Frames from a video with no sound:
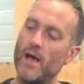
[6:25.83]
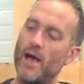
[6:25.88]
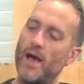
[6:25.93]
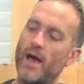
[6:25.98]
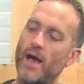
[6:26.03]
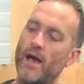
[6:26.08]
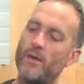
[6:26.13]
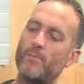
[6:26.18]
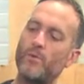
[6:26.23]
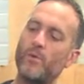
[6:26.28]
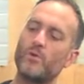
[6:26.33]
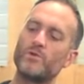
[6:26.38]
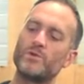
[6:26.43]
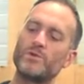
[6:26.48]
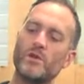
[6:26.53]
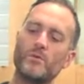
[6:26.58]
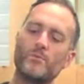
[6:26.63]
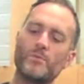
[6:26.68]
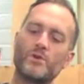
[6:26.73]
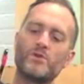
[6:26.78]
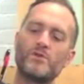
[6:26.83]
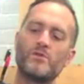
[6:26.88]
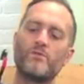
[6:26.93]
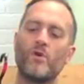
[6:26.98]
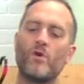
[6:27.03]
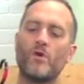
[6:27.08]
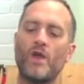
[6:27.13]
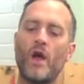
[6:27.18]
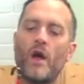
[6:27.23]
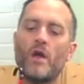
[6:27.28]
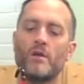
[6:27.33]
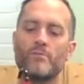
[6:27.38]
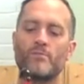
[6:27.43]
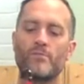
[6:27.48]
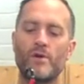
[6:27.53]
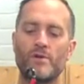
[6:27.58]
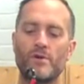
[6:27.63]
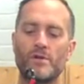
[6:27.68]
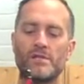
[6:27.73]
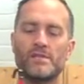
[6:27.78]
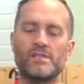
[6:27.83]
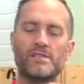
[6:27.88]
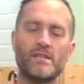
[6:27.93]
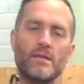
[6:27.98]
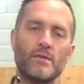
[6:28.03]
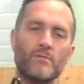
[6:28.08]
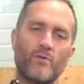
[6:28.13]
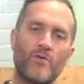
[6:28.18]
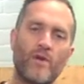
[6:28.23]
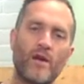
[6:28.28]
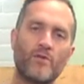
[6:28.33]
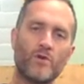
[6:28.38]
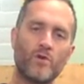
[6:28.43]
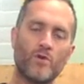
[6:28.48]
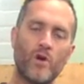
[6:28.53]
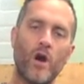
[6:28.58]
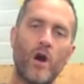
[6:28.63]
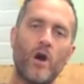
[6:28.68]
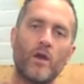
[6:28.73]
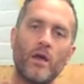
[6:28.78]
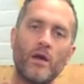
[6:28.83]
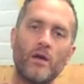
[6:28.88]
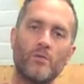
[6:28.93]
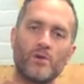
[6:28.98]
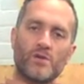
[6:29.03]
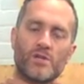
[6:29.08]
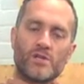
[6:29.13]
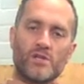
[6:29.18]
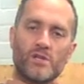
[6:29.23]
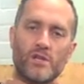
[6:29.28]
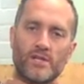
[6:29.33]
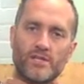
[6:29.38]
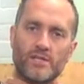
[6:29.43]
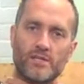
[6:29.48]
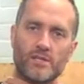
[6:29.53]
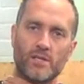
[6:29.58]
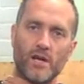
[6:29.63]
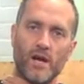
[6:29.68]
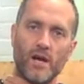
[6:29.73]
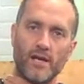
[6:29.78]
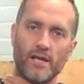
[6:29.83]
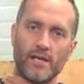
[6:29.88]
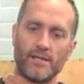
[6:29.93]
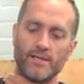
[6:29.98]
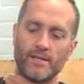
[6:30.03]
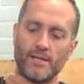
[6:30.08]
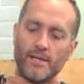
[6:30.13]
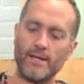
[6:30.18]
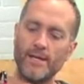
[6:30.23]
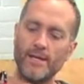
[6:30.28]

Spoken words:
But also because you've got an unbroken seam around your collar, which is nice and tight,